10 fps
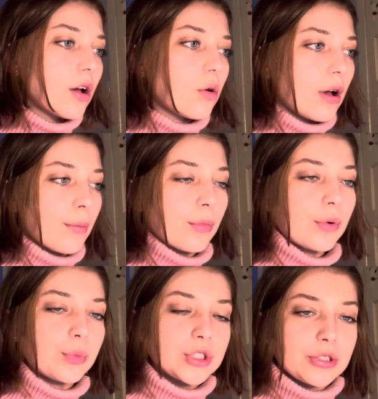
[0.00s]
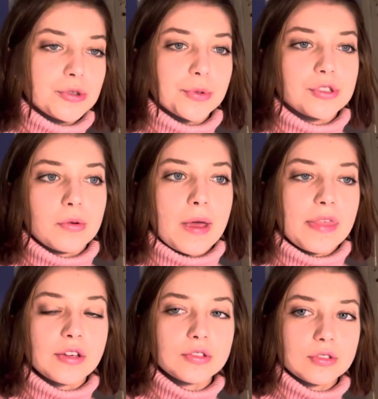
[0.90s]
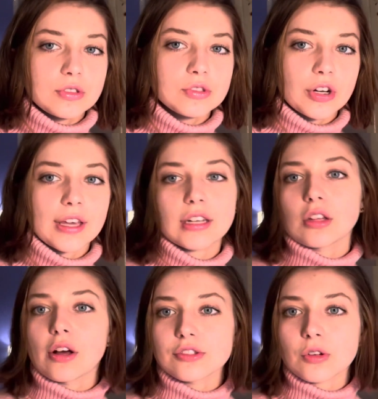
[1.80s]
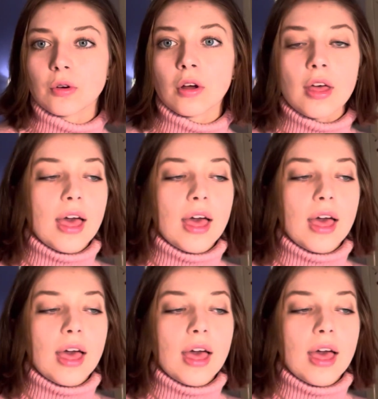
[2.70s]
what she was pursuing? I think she was trying to get into law school.